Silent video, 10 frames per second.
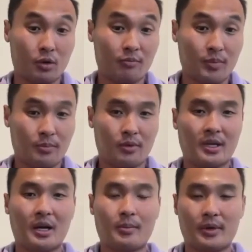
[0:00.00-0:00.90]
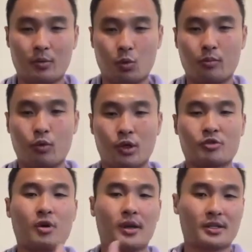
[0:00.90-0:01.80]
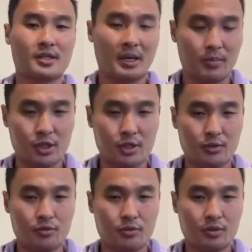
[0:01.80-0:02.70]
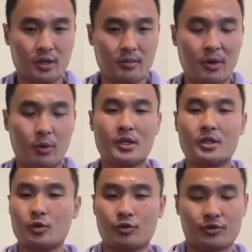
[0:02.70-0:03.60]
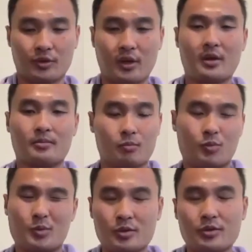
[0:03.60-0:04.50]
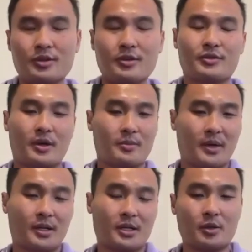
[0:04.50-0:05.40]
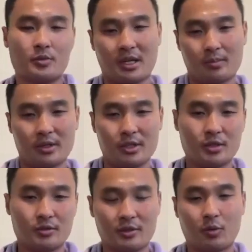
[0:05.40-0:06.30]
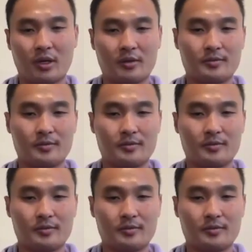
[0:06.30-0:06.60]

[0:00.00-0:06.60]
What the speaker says: of people come in with more chronic type issues, but we do see some acute type issues as well.